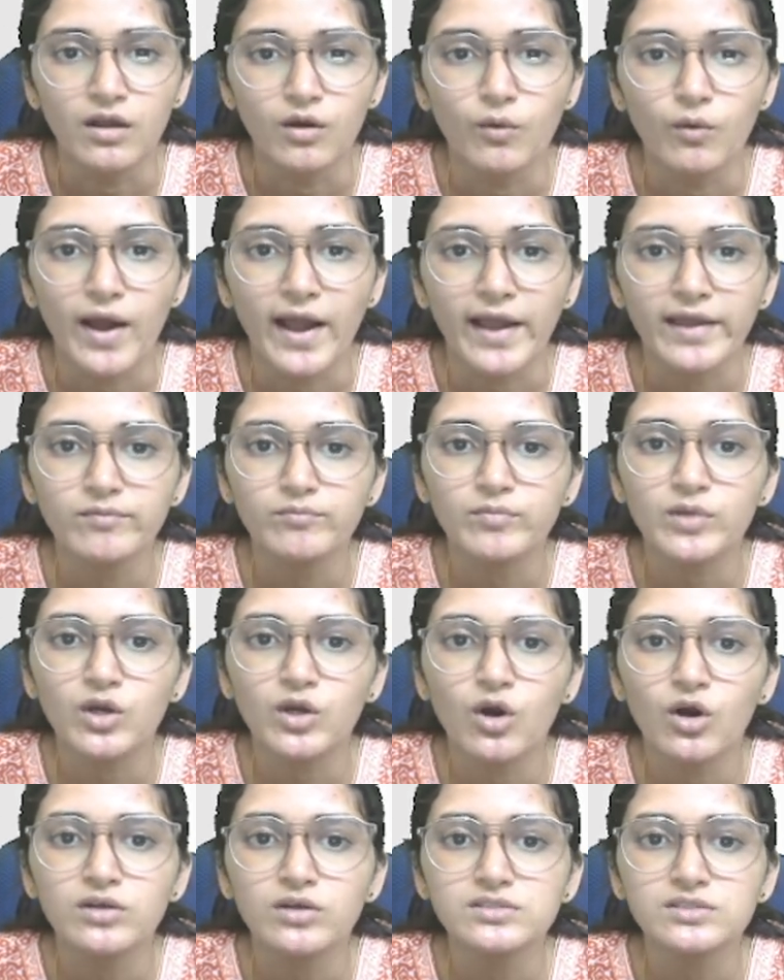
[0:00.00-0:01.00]
Why?
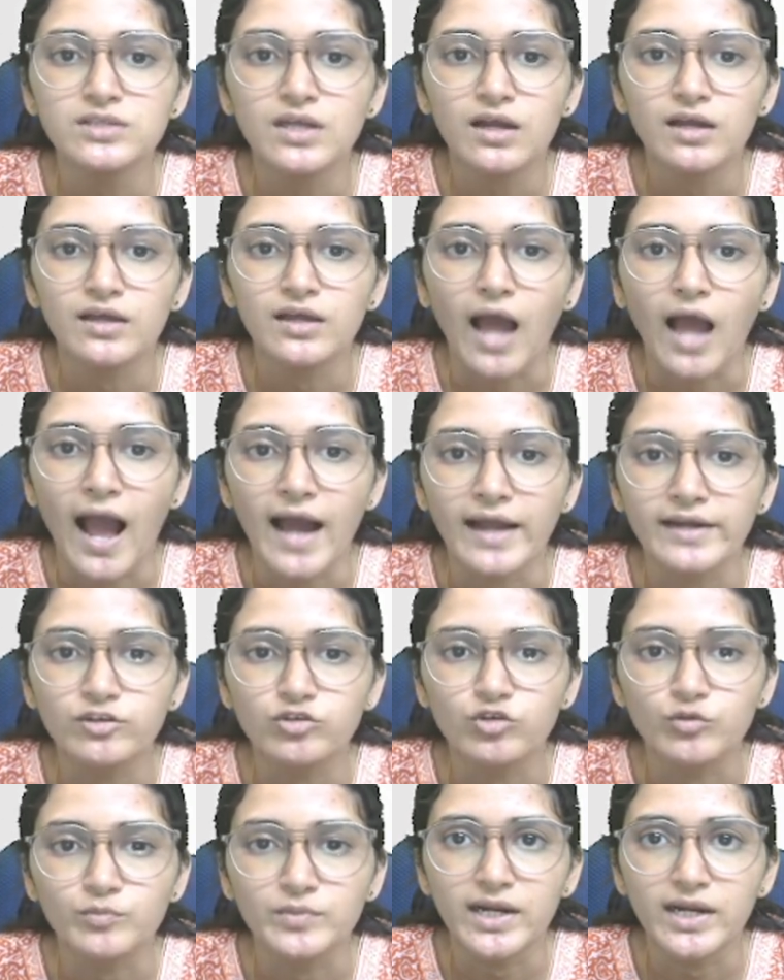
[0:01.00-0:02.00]
Because R
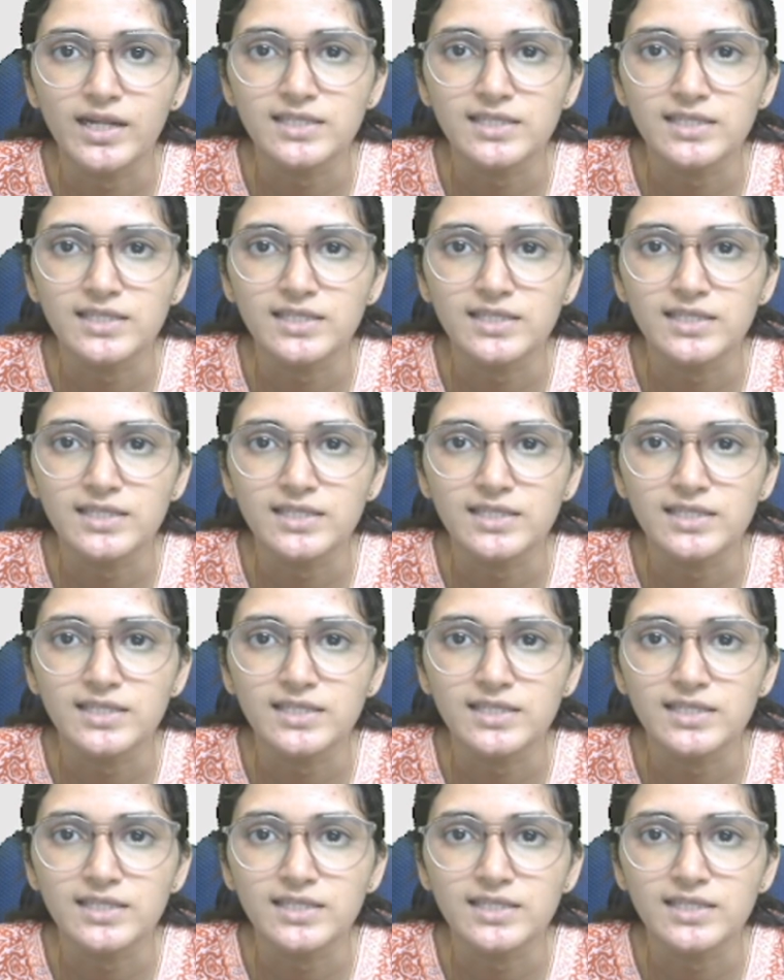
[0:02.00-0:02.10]
group,